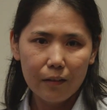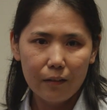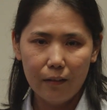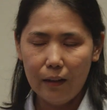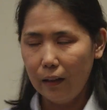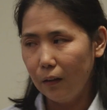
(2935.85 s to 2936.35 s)

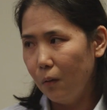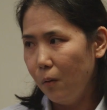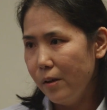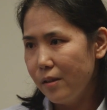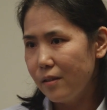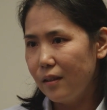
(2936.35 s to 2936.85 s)
to thank
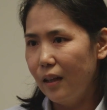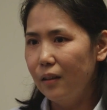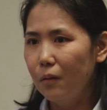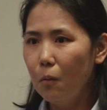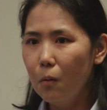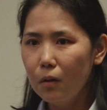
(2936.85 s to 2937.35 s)
O I S T
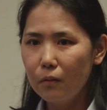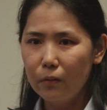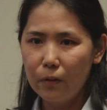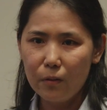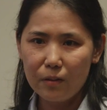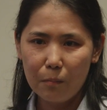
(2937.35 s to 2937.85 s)
and all
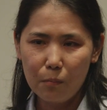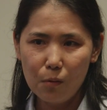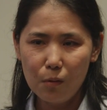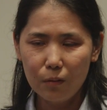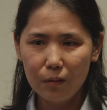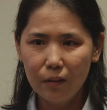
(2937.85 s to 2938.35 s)
of your
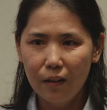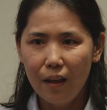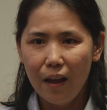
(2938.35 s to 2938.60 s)
support